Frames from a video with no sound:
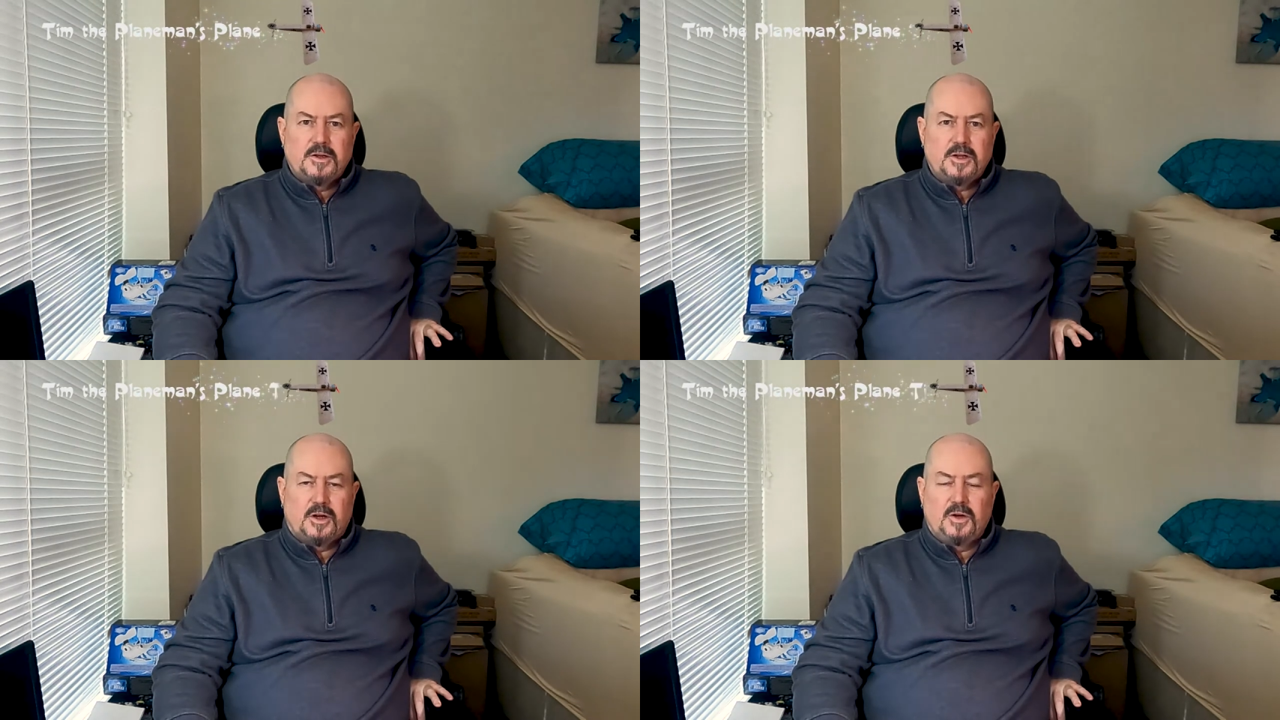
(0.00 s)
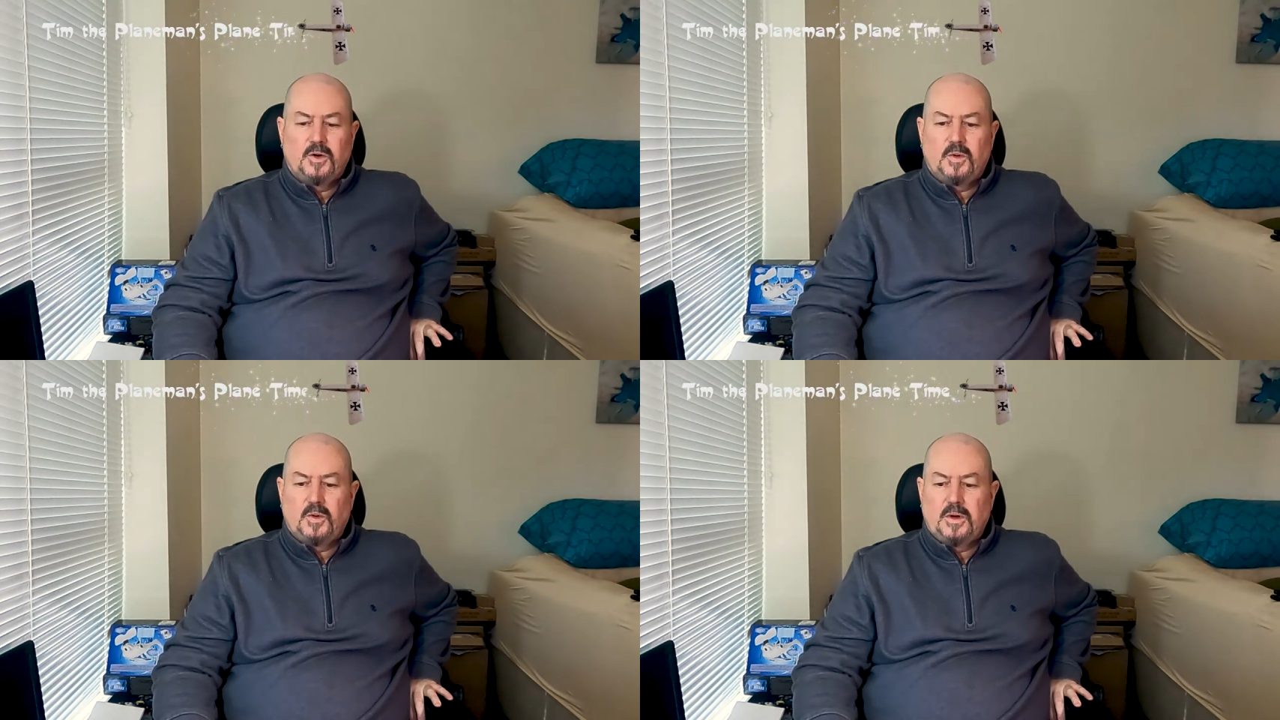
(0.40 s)

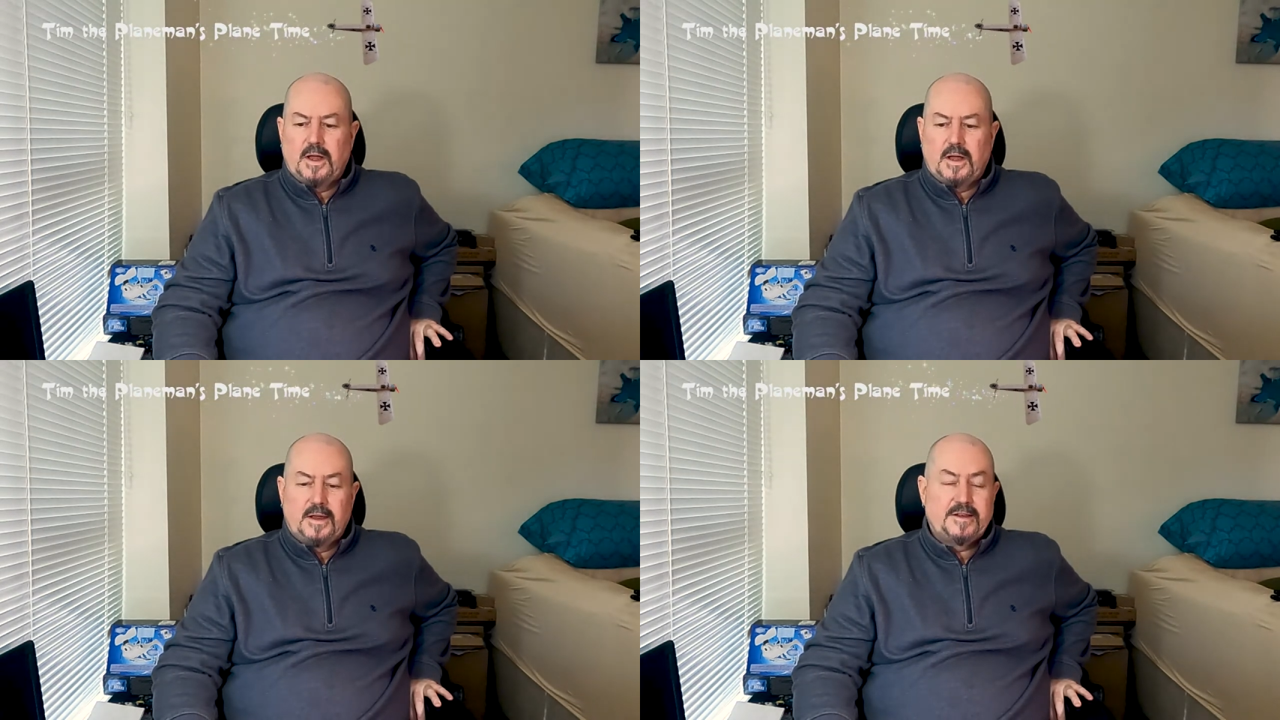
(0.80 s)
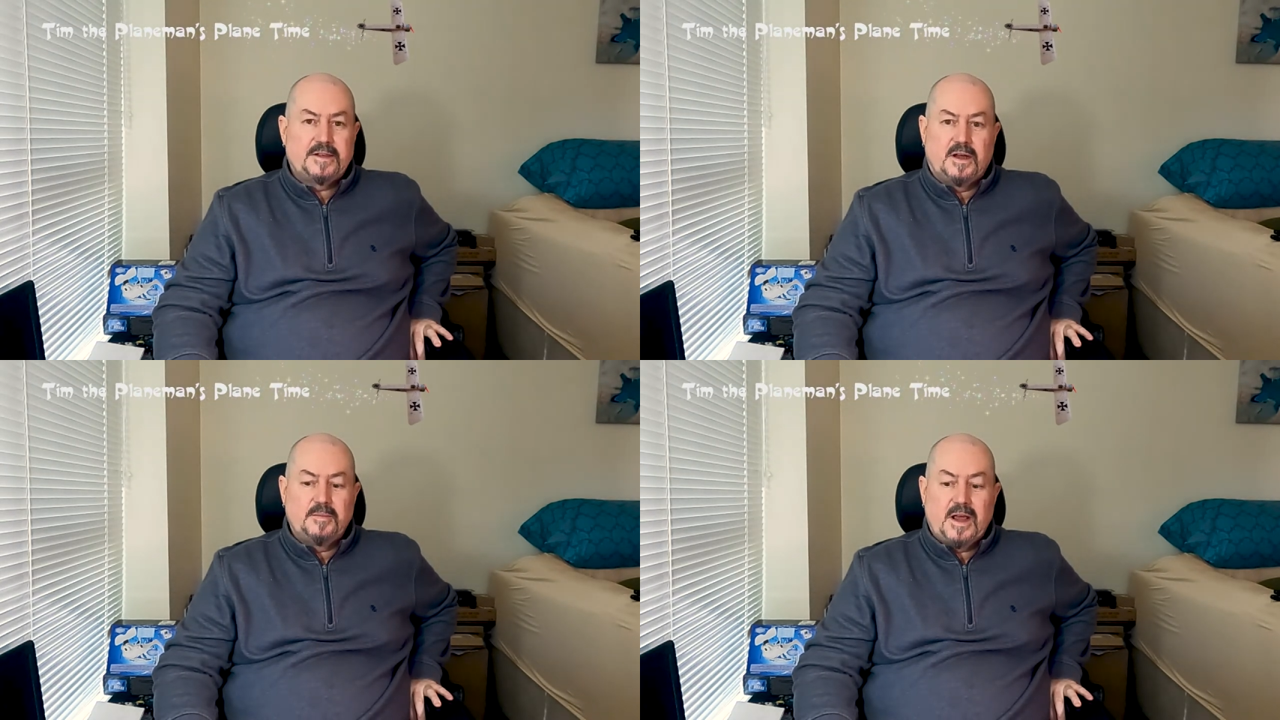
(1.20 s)
So uh, it's
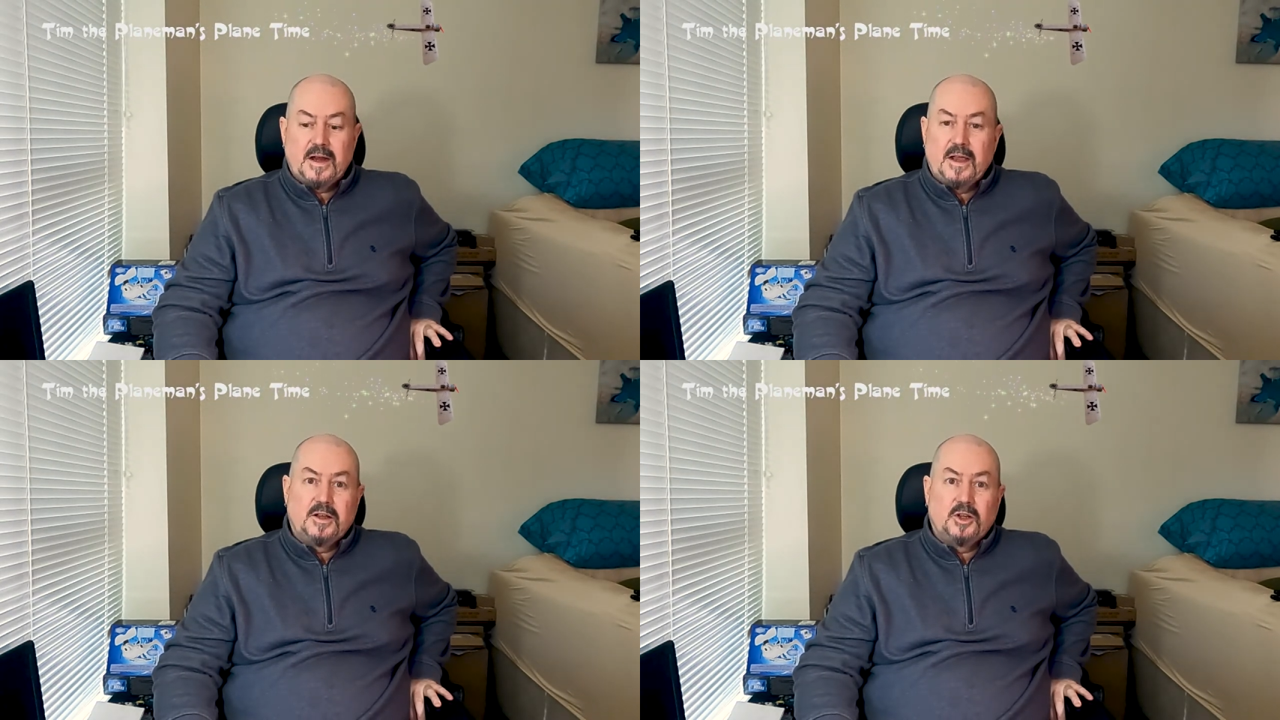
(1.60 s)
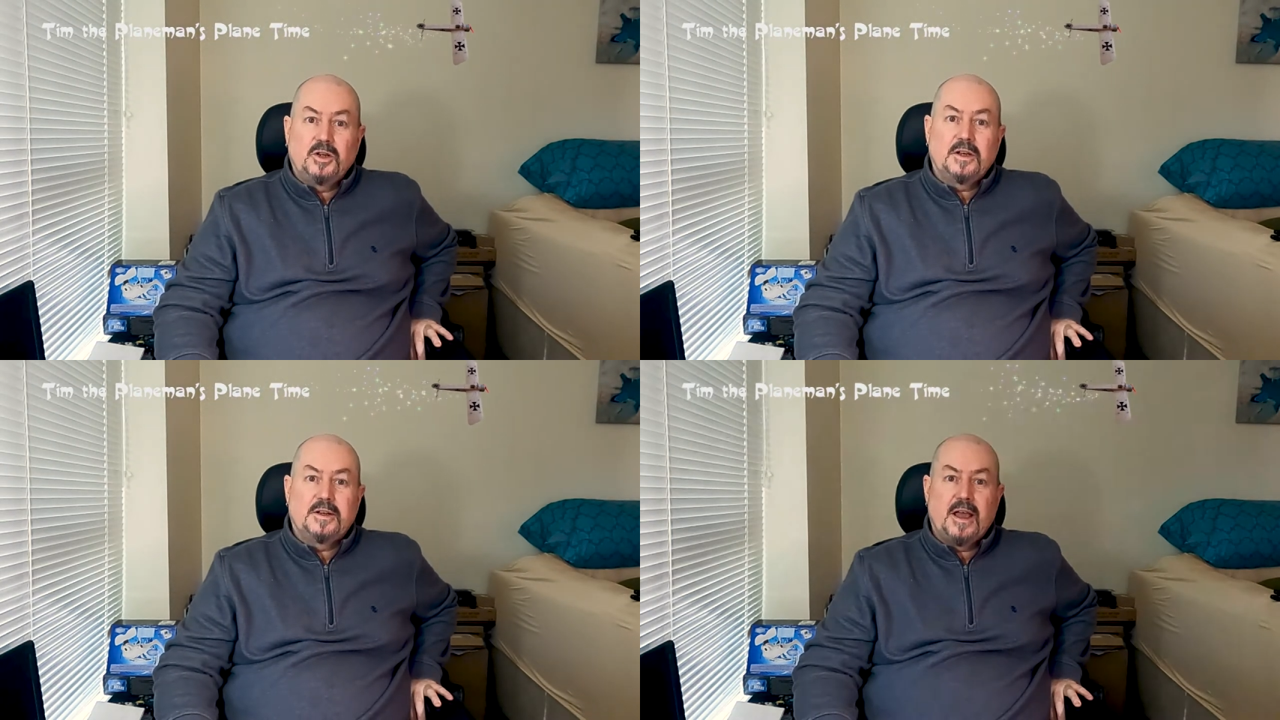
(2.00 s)
time to take a
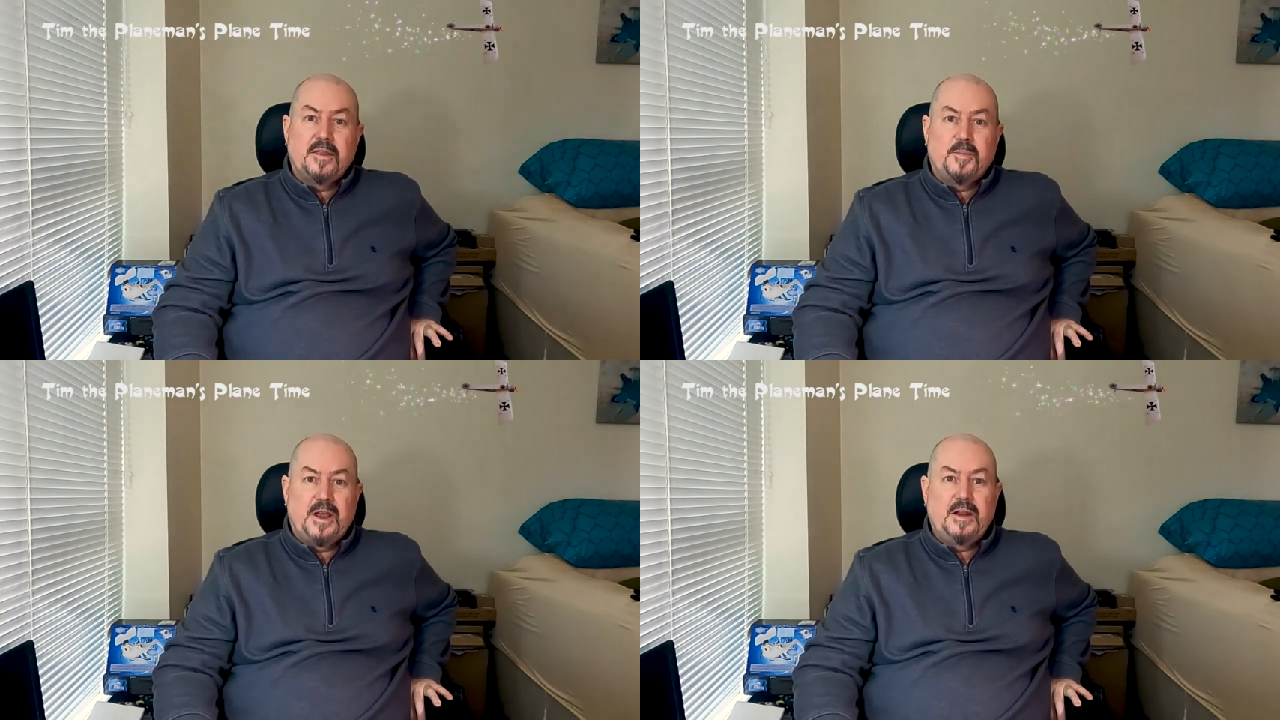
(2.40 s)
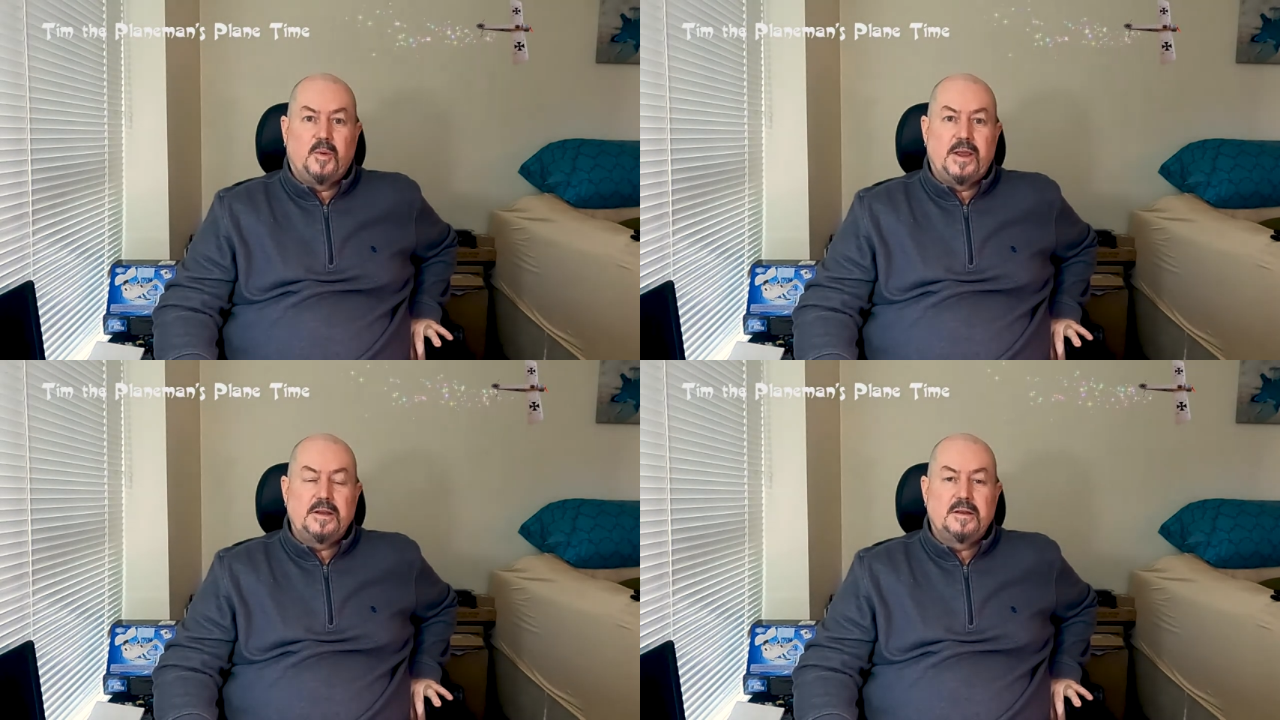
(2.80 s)
look at how the painting
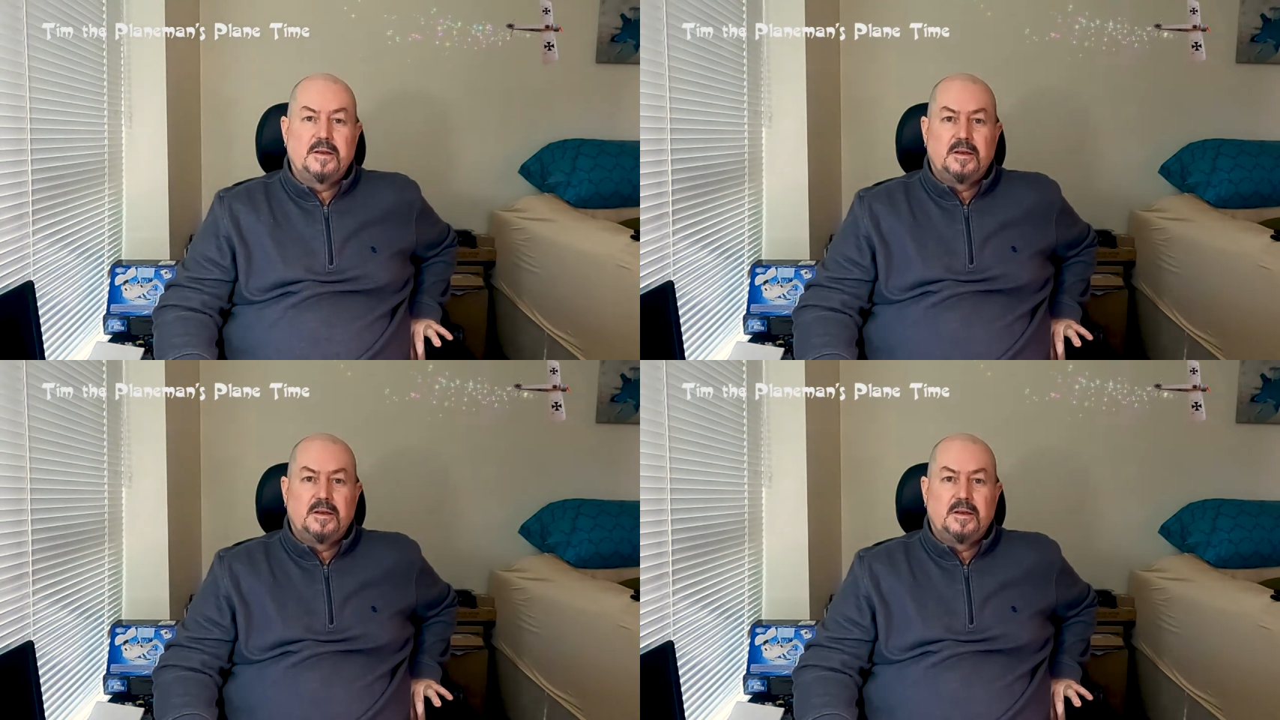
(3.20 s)
went